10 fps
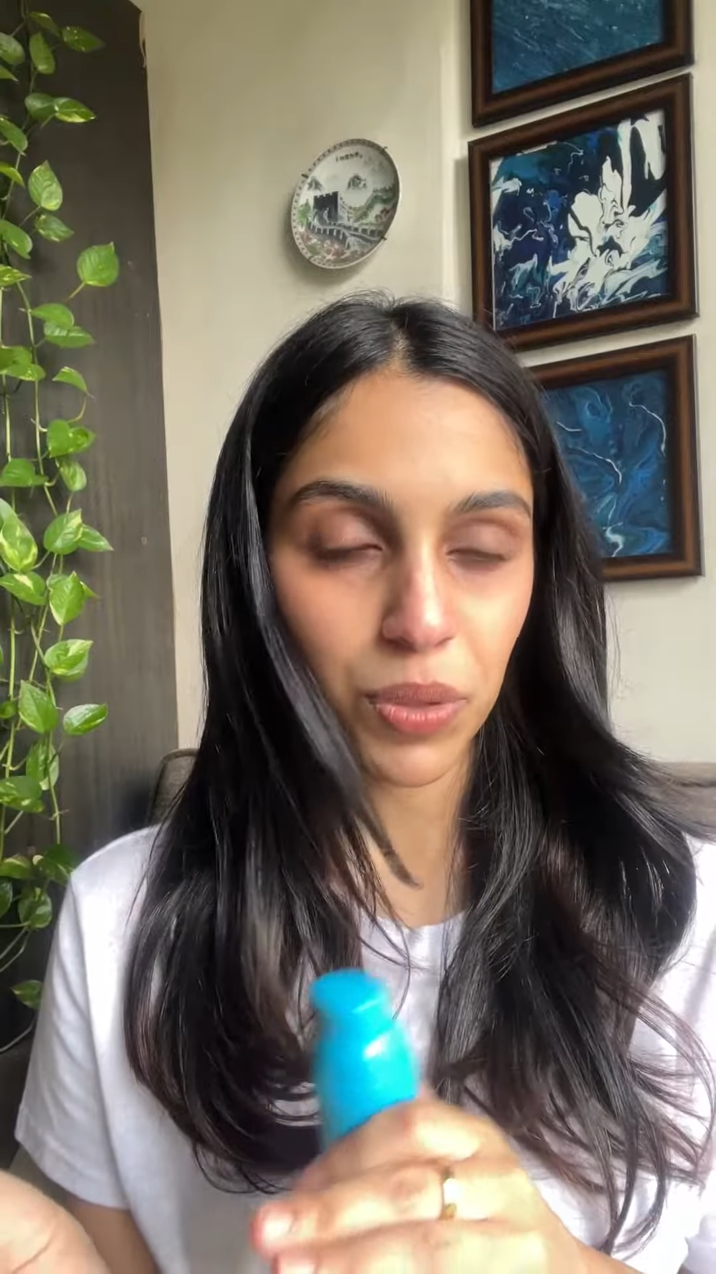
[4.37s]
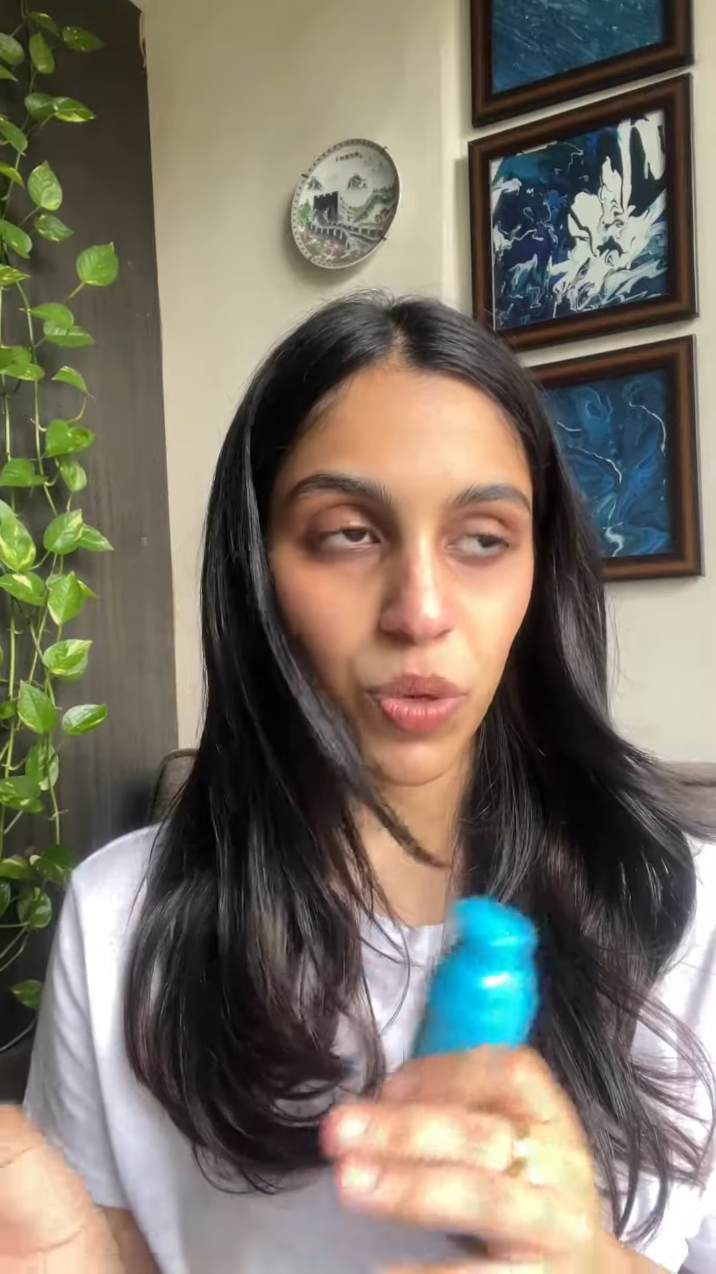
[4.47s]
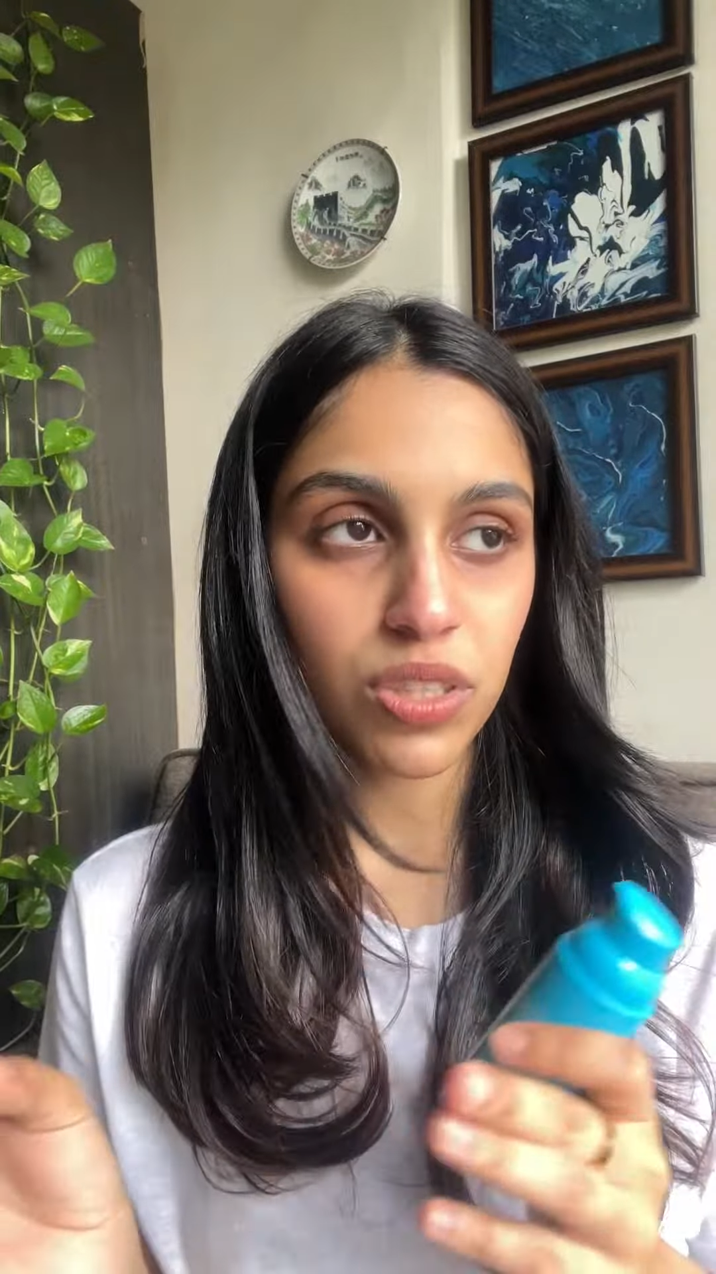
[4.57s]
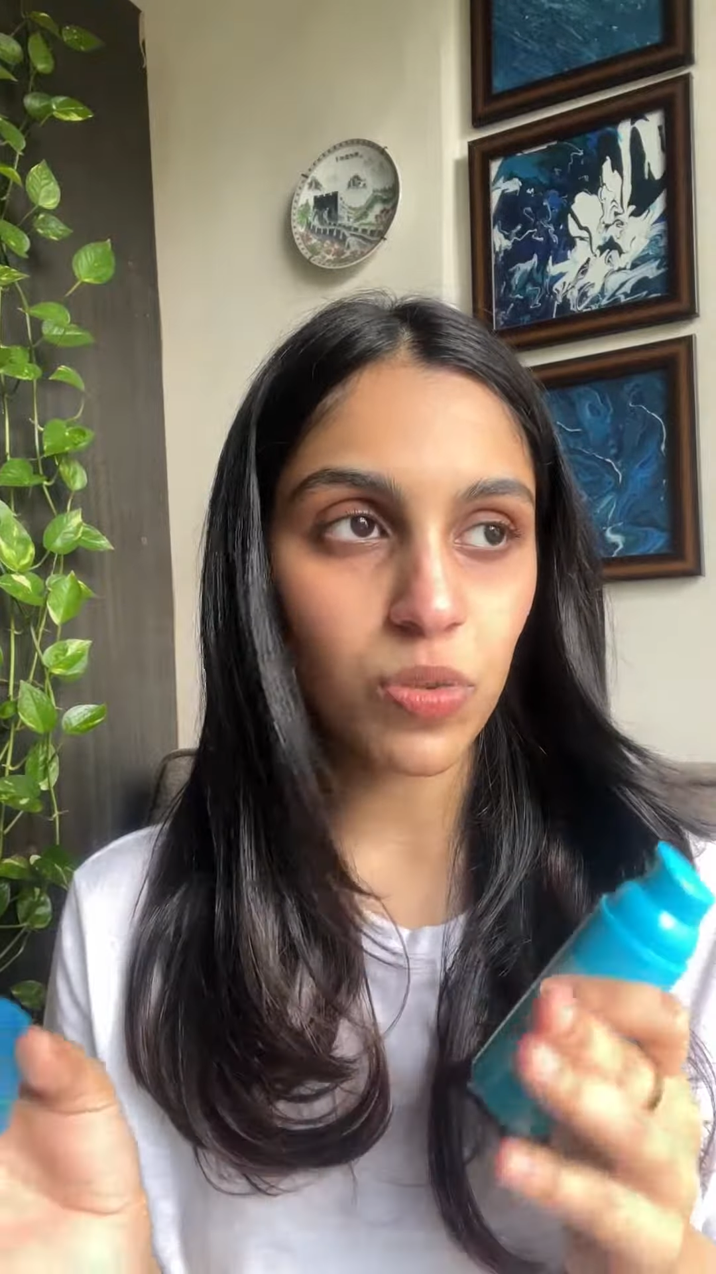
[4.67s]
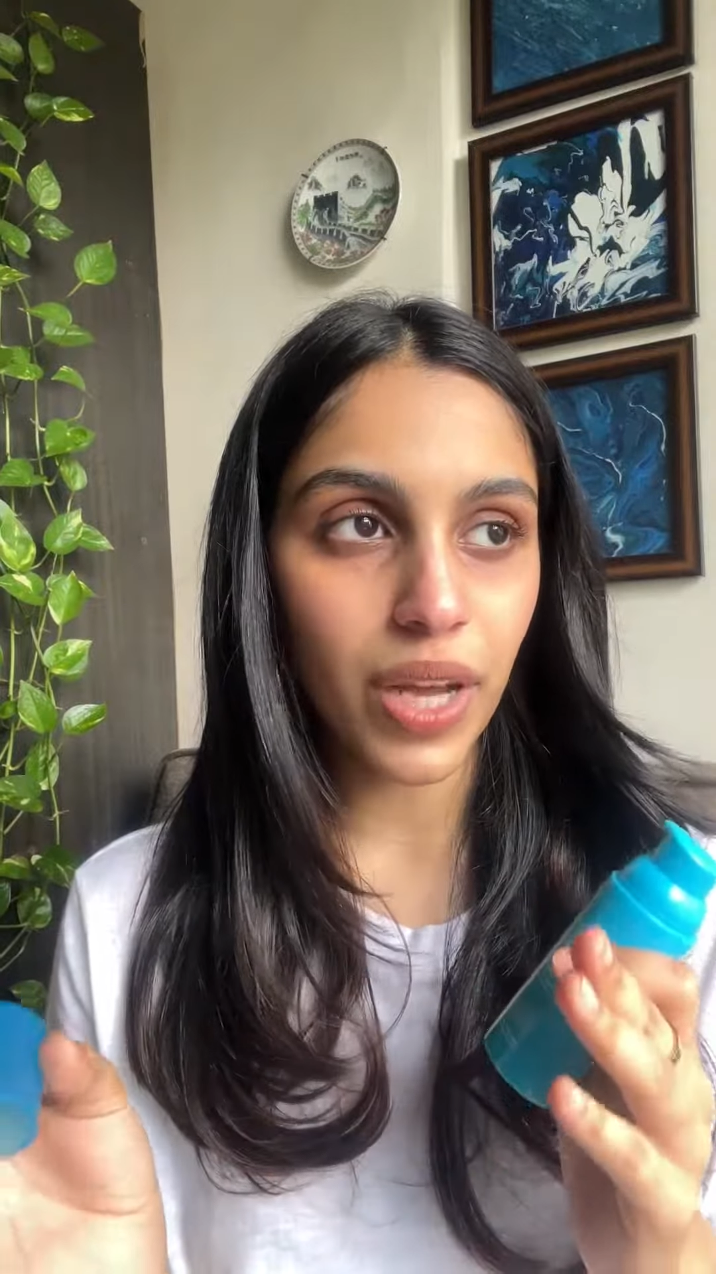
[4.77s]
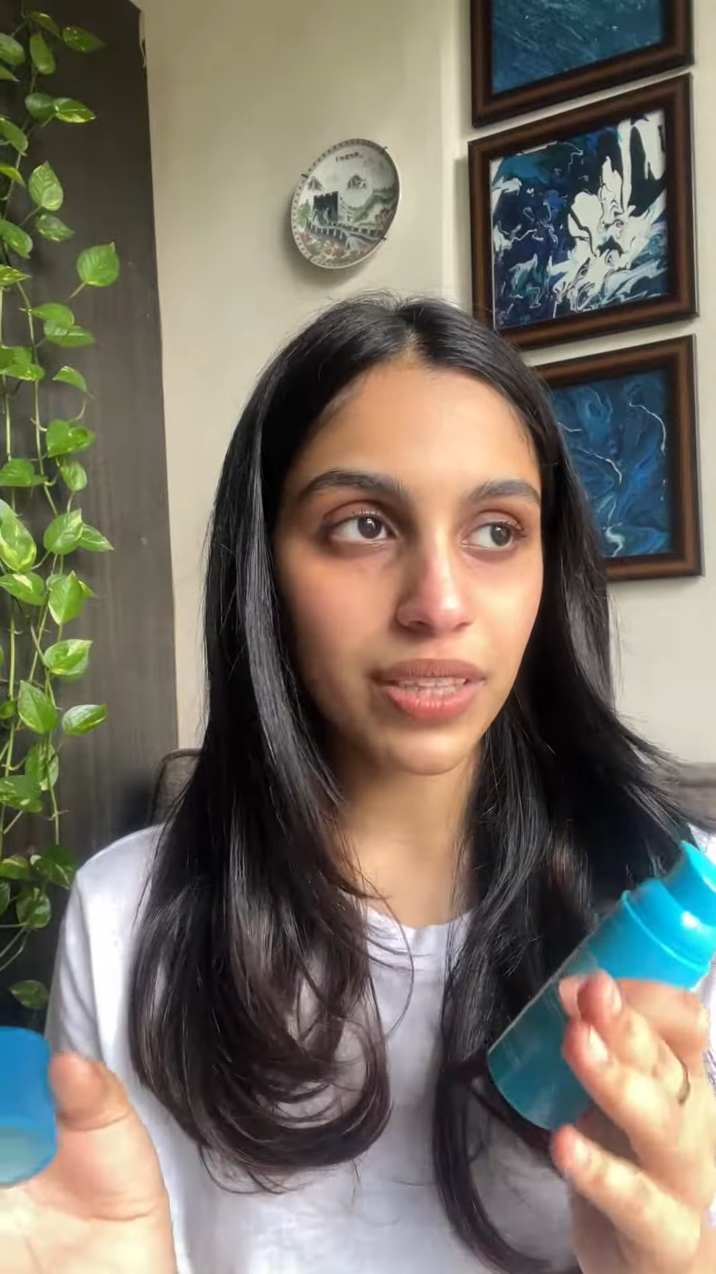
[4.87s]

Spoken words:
But what's one